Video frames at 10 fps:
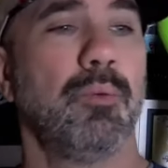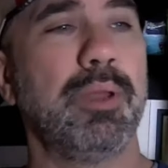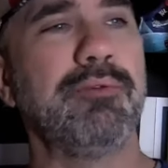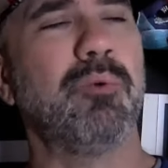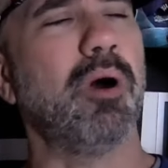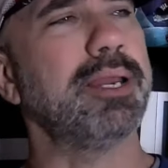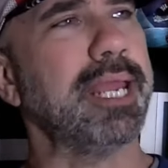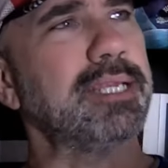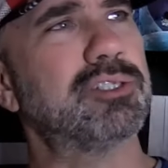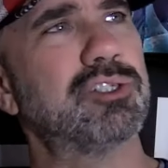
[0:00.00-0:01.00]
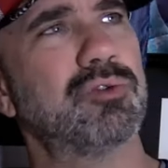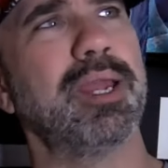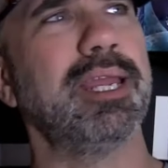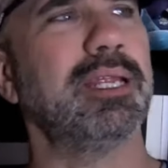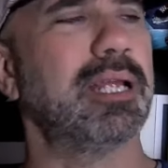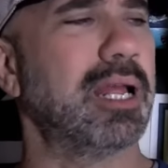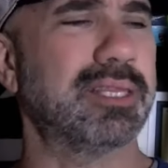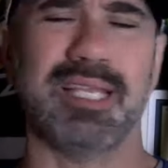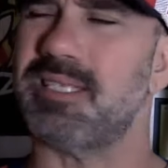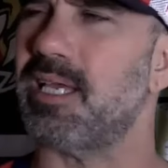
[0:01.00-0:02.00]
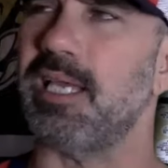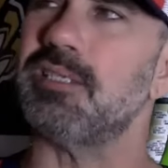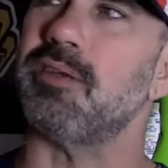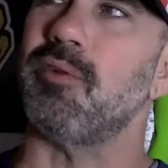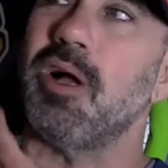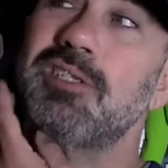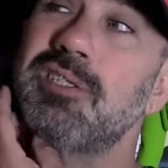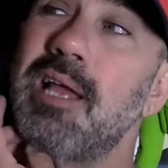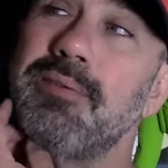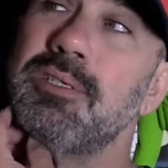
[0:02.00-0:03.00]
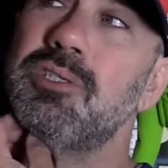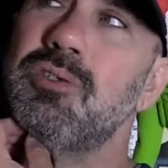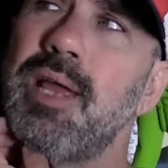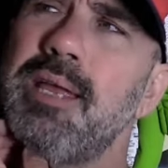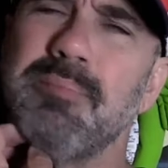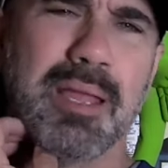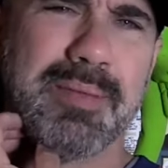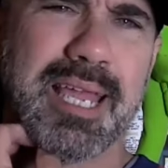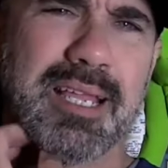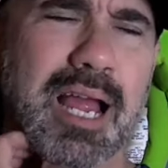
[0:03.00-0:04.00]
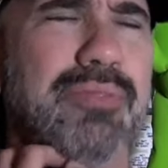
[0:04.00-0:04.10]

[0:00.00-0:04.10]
we've won 8 straight. I think the Kings have lost 7 straight, maybe 8.